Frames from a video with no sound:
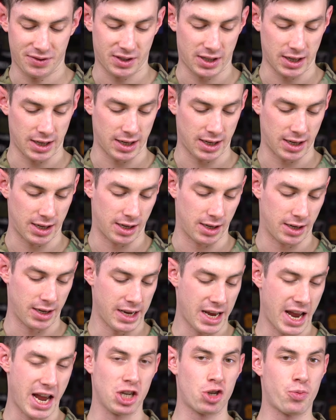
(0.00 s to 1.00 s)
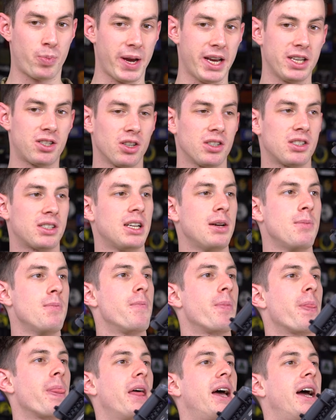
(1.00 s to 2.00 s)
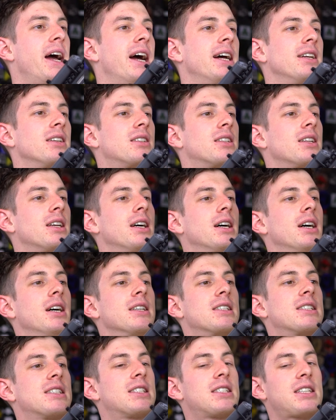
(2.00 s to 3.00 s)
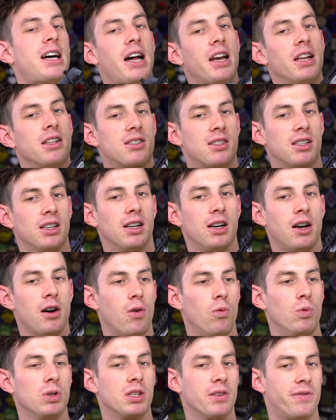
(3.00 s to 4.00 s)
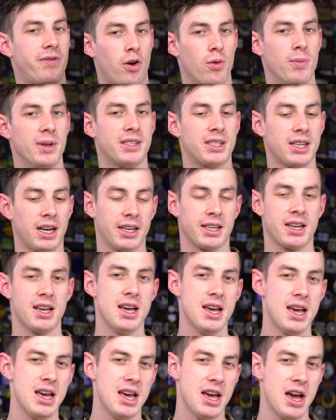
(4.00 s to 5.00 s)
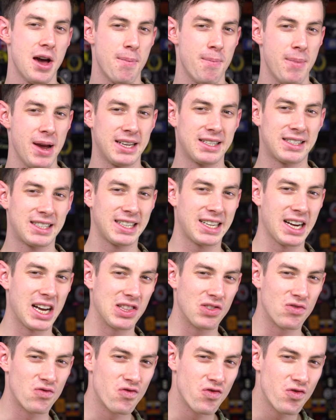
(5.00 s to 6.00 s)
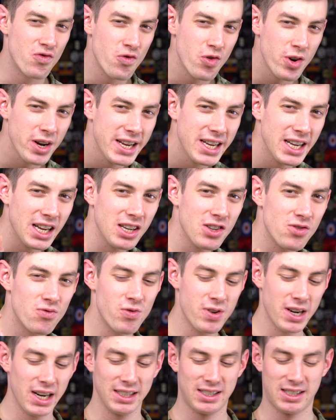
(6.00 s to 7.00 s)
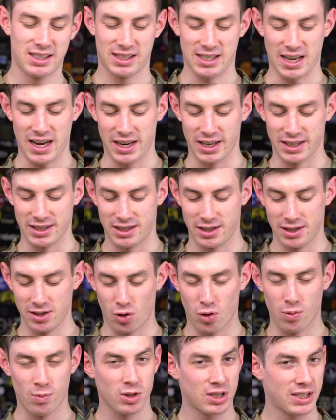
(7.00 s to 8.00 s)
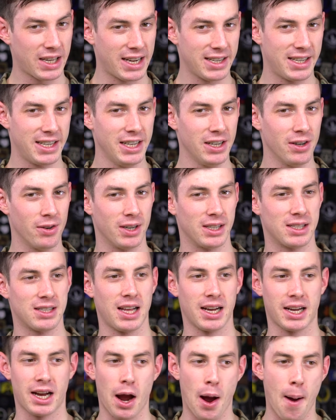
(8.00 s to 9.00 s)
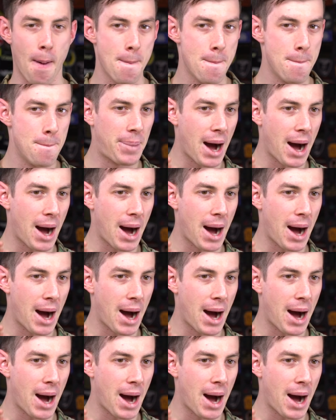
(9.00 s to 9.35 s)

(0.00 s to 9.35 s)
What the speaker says: the HPA system and the silencer with the foam inside makes the gun really, really silent. You almost can't hear it. It's like a...